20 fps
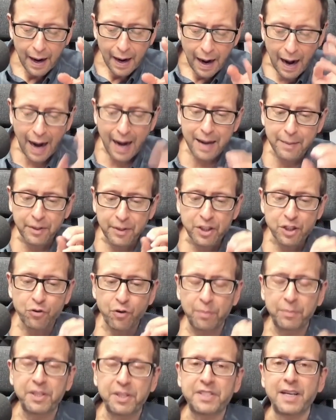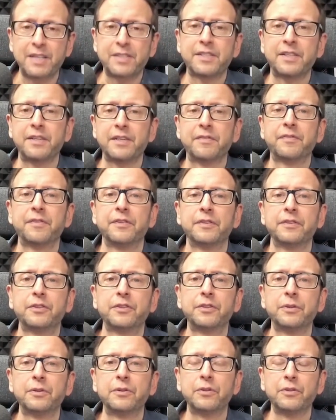I am extremely sensitive
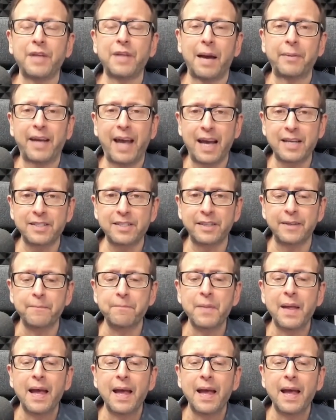to glutamic acid.